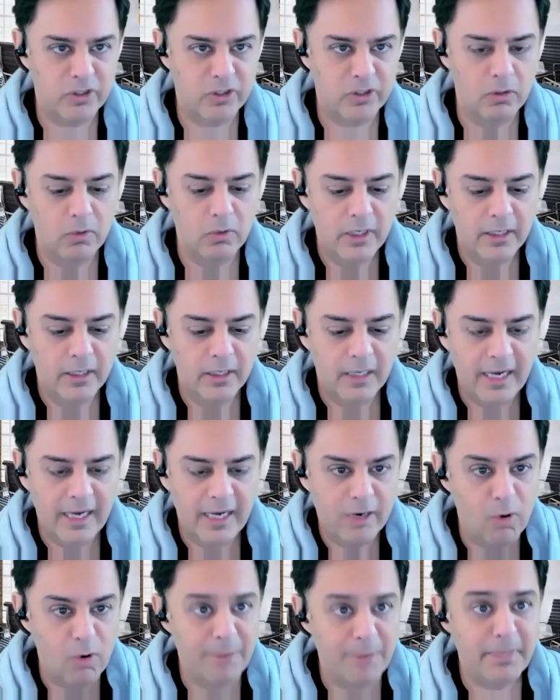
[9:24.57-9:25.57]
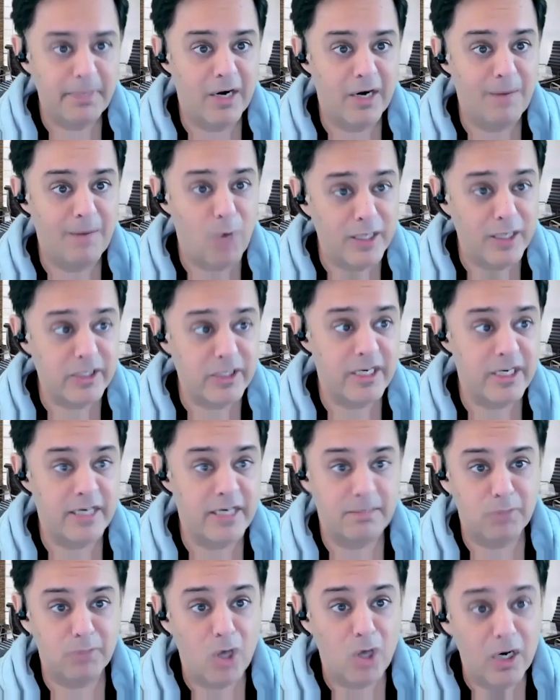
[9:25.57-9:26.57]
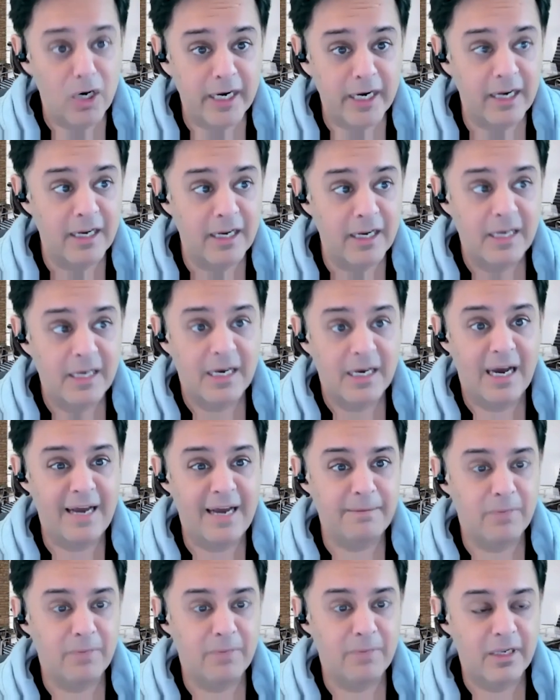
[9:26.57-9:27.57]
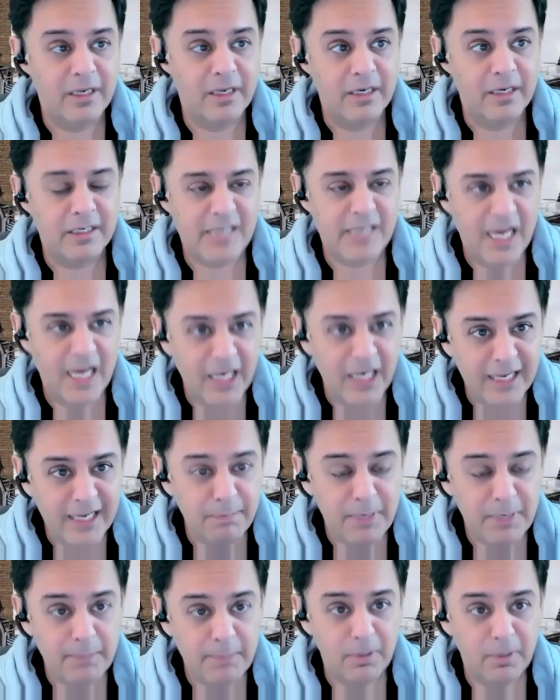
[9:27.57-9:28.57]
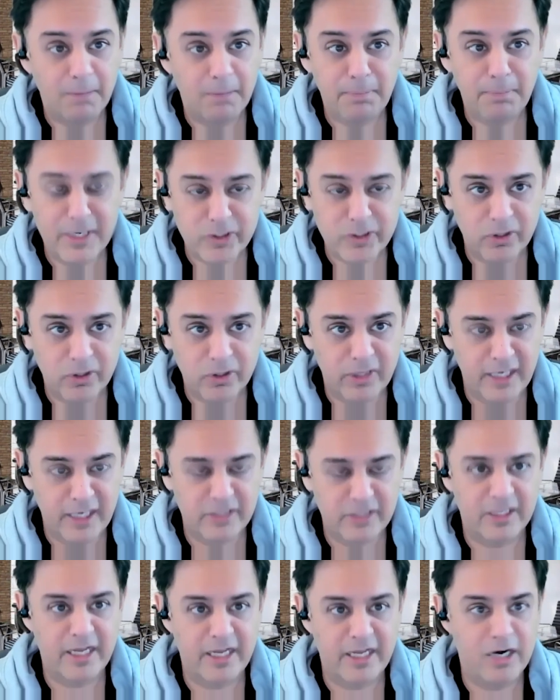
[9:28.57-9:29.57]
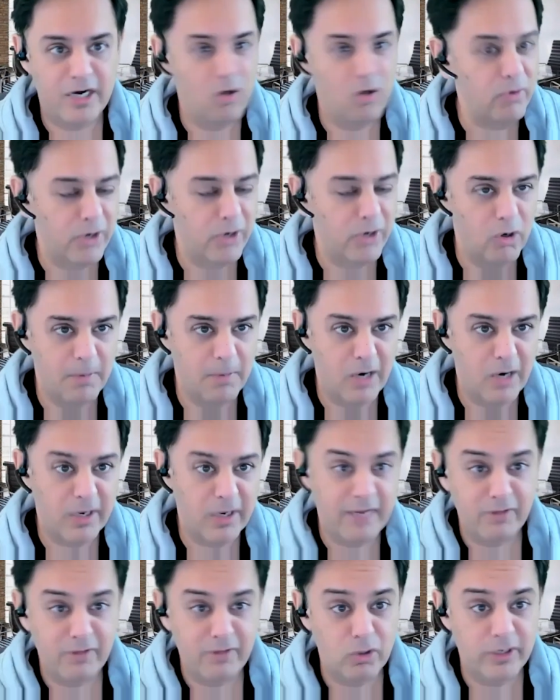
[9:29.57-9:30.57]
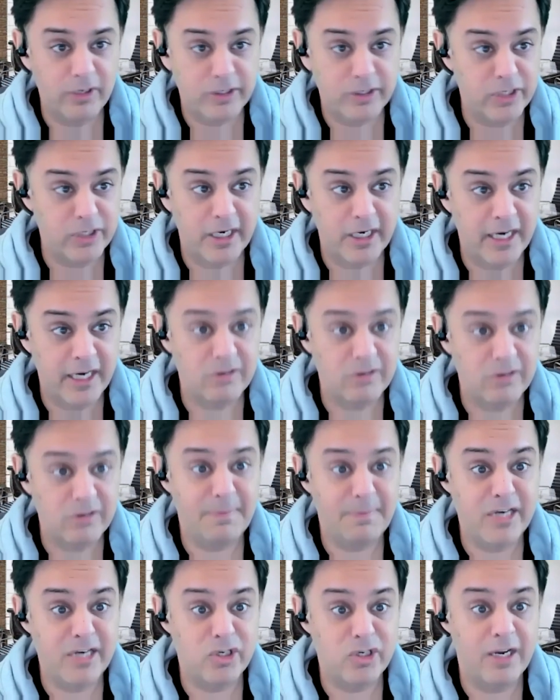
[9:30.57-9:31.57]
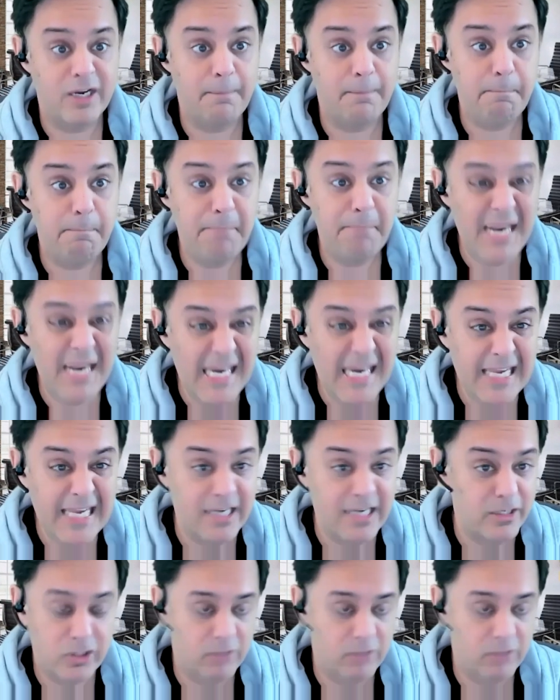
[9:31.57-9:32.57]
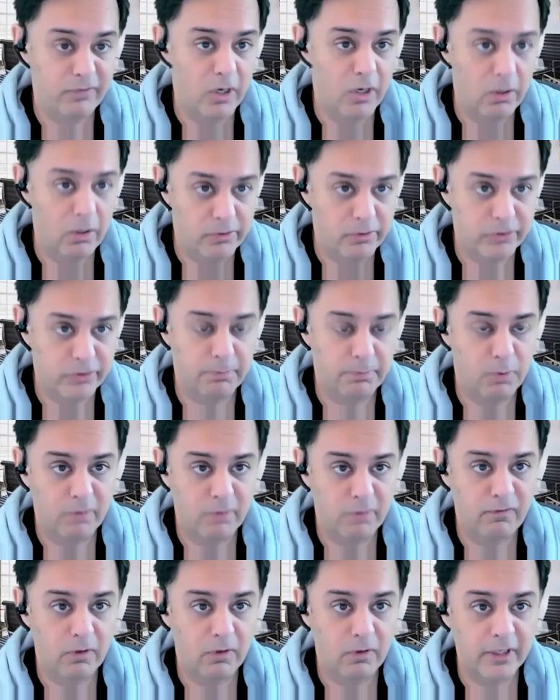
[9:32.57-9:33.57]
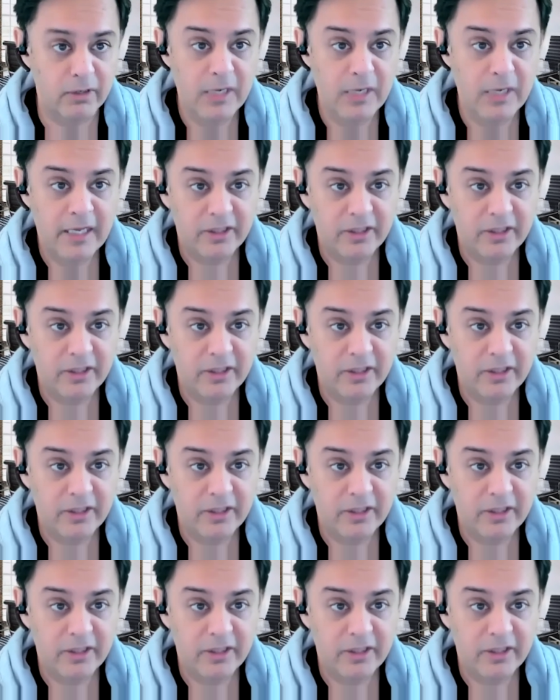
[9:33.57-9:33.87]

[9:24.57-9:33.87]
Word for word: So I go up there, I'm on stage, I'm talking, I'm telling people a bunch of things that they don't know about, even though they're syndicators managing billions of dollars of portfolio.